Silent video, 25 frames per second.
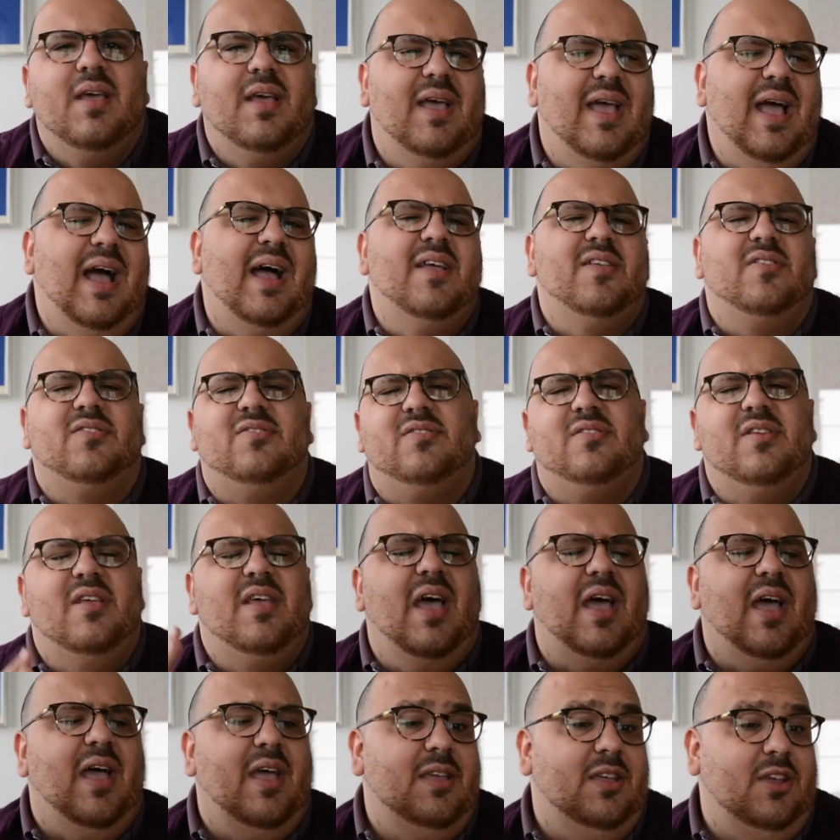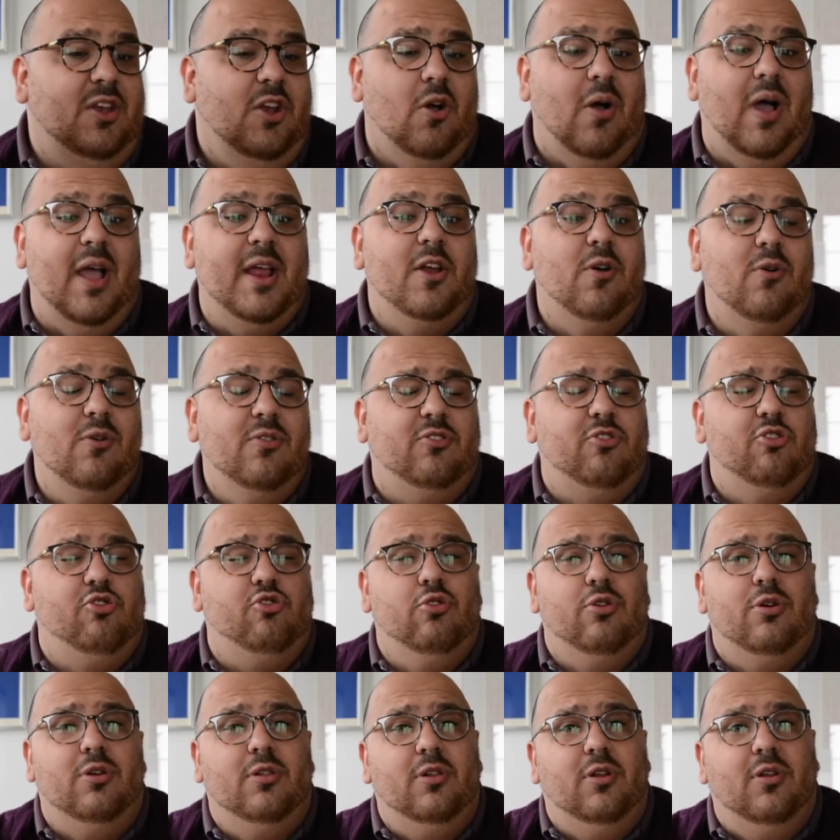Guys, you know, I know it's a
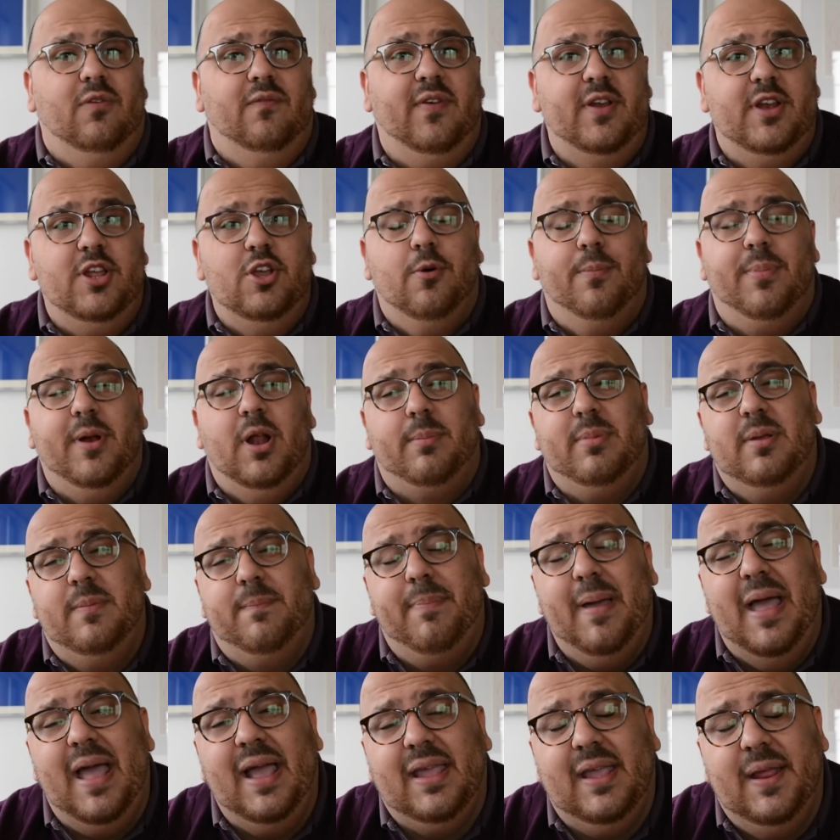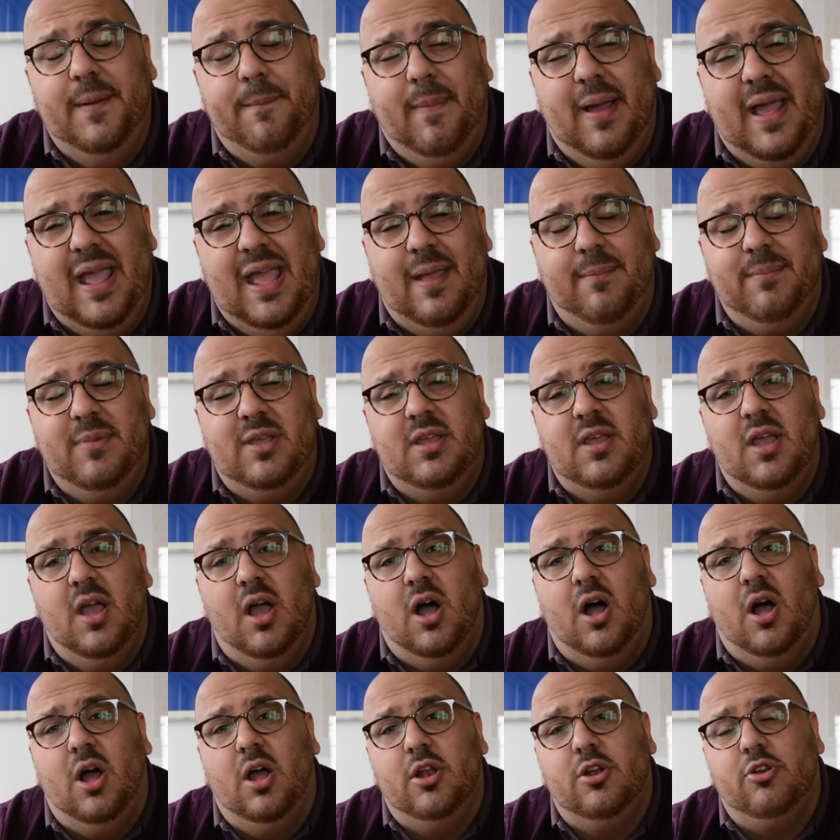shorter little video, but I'll be back in Miami
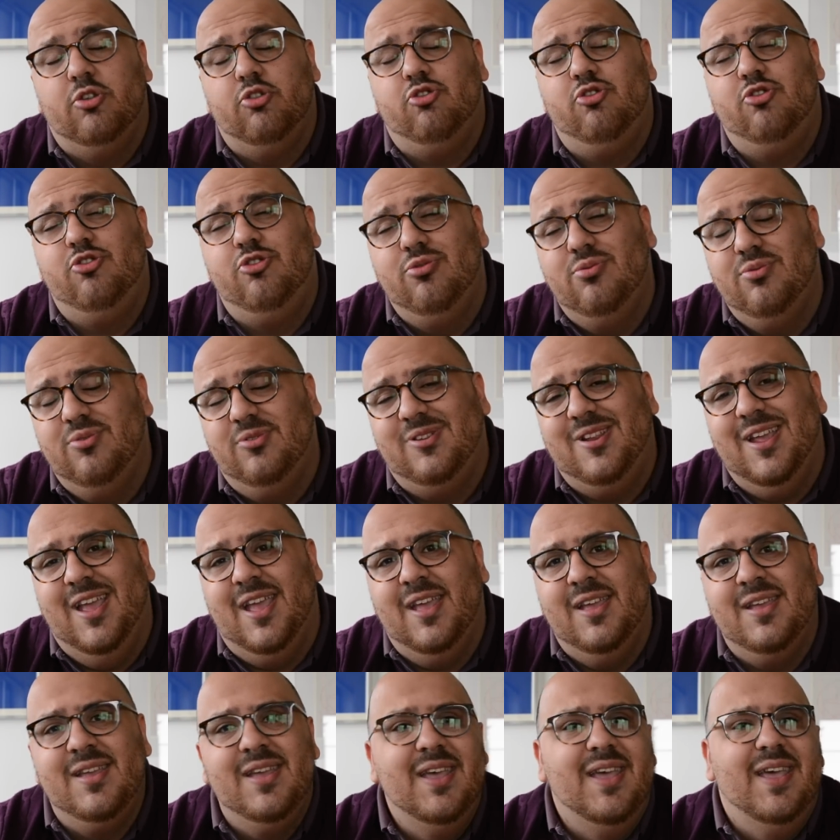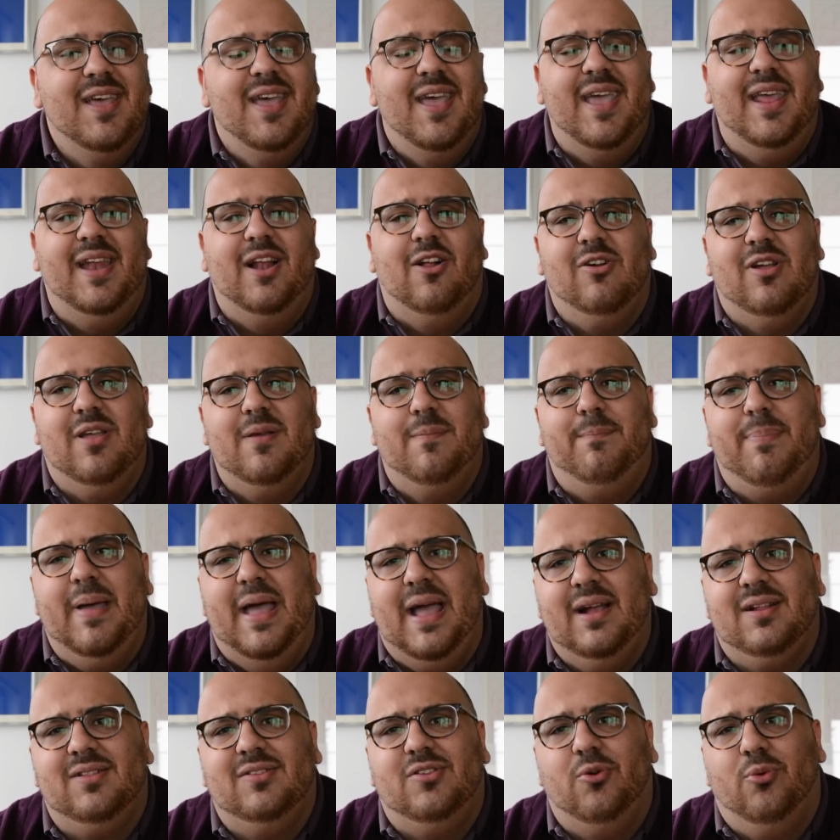on Tuesday, and I'll get
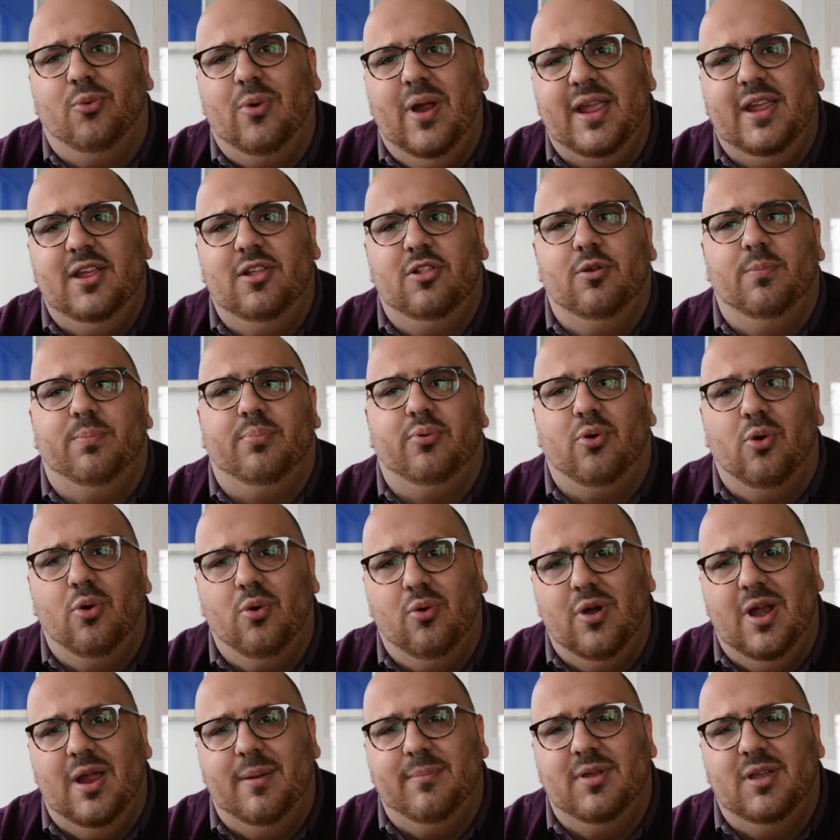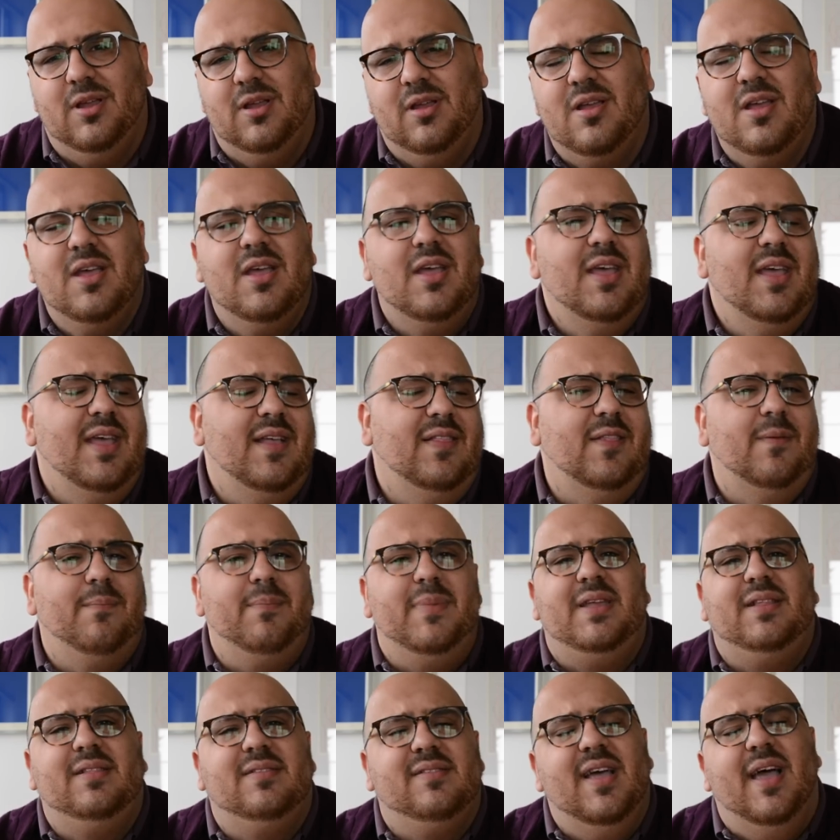back to regular programming. In the
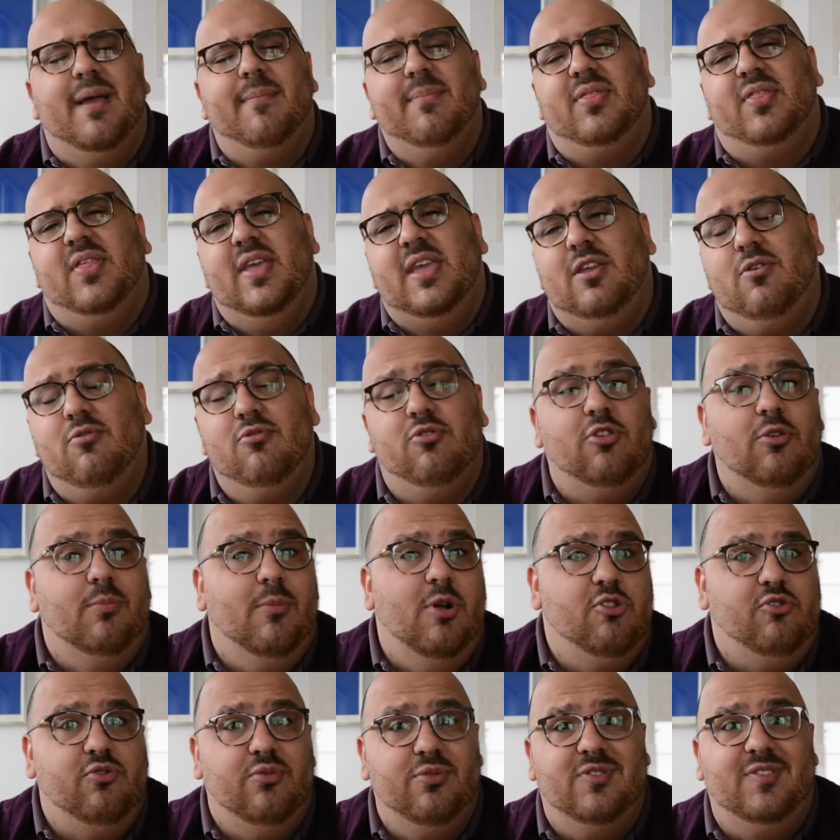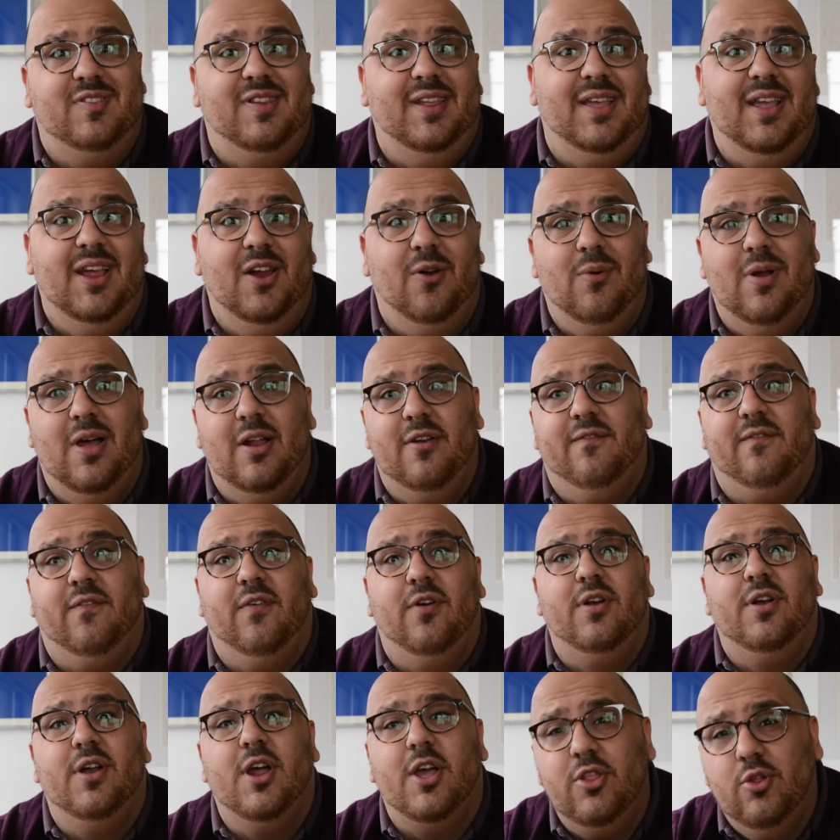meantime, thank you so much for sticking around
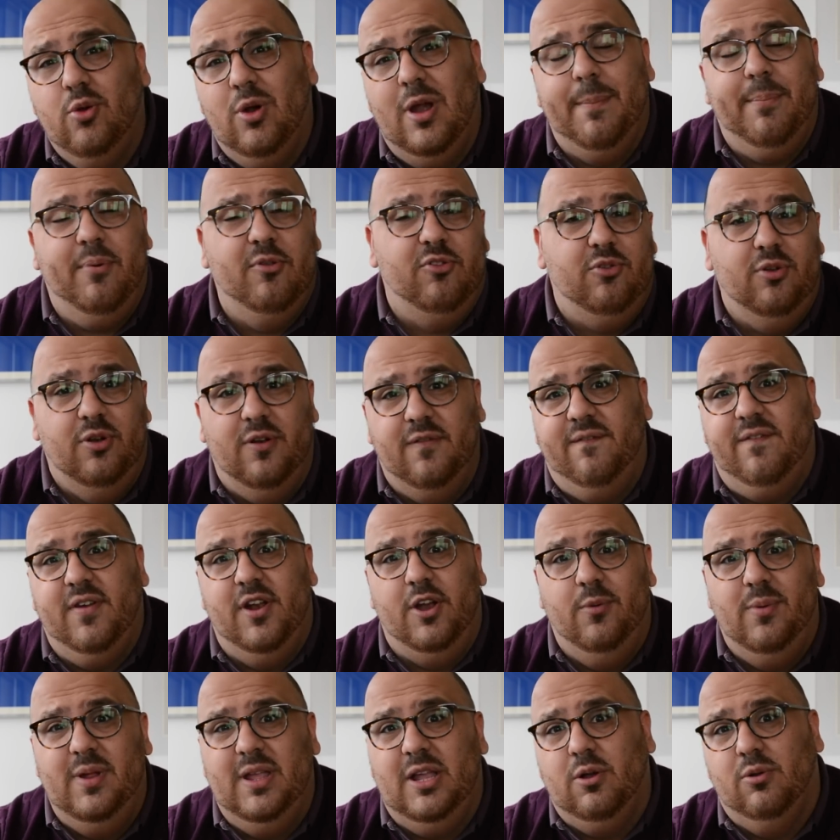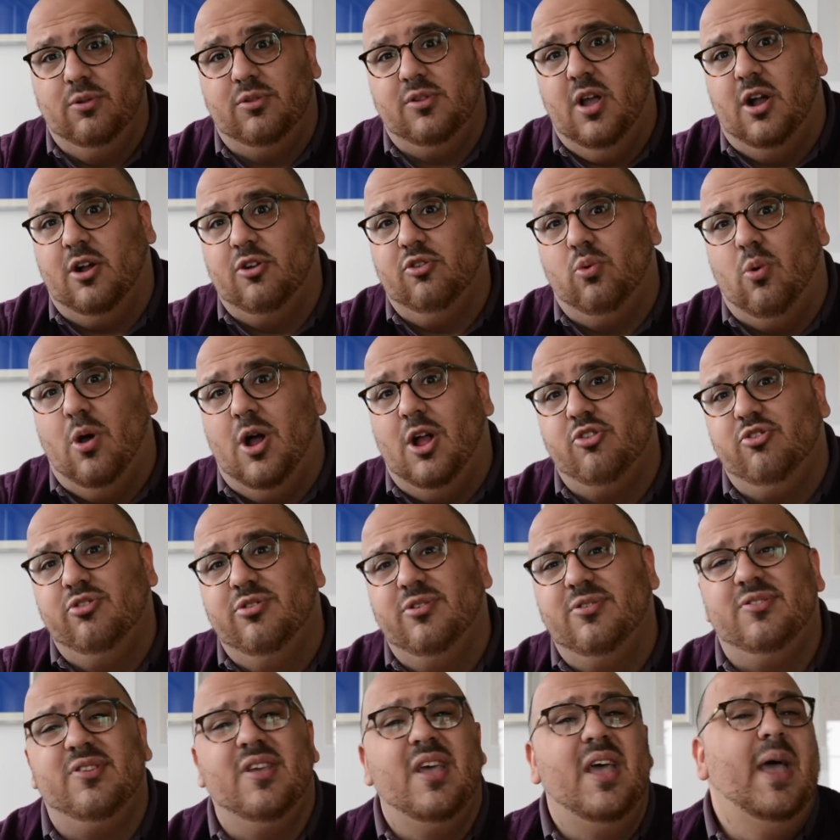for another episode of Federico Talks
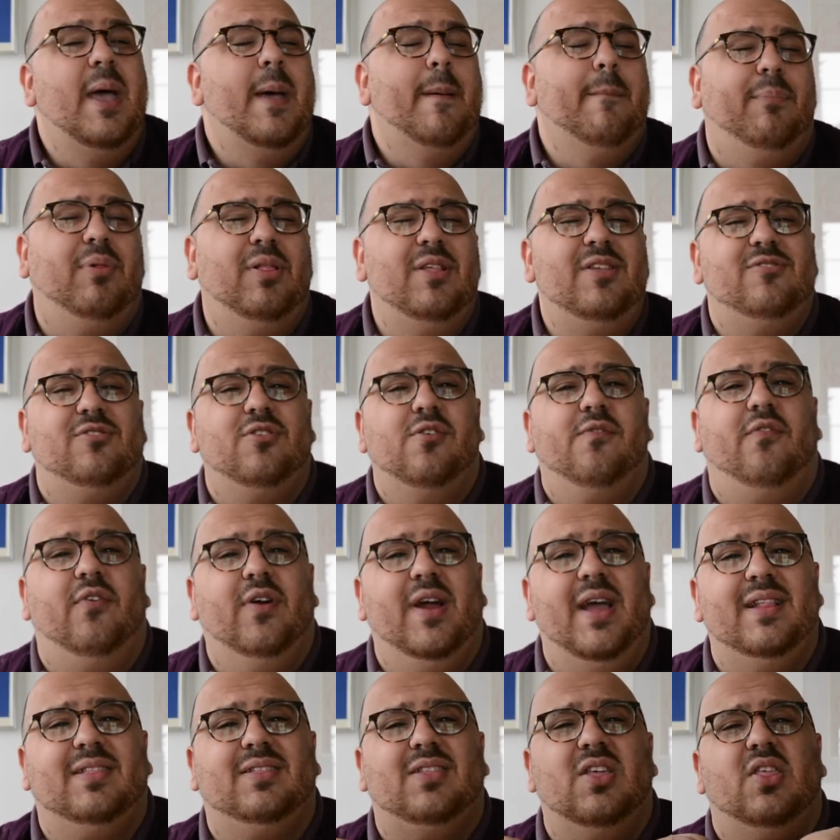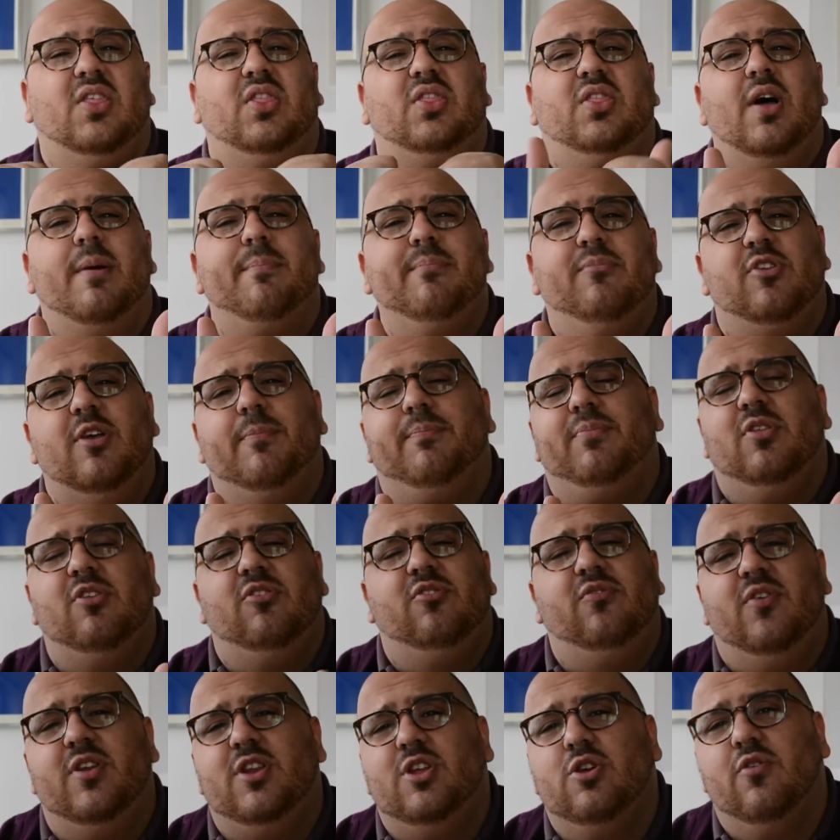Watches. Please don't forget to thumbs up
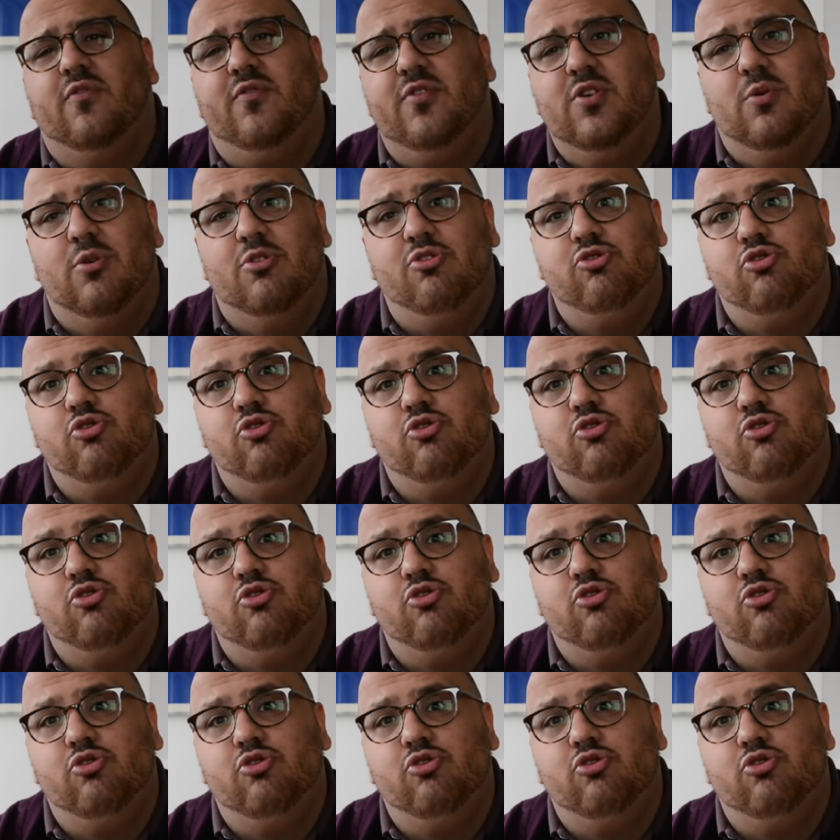this video if you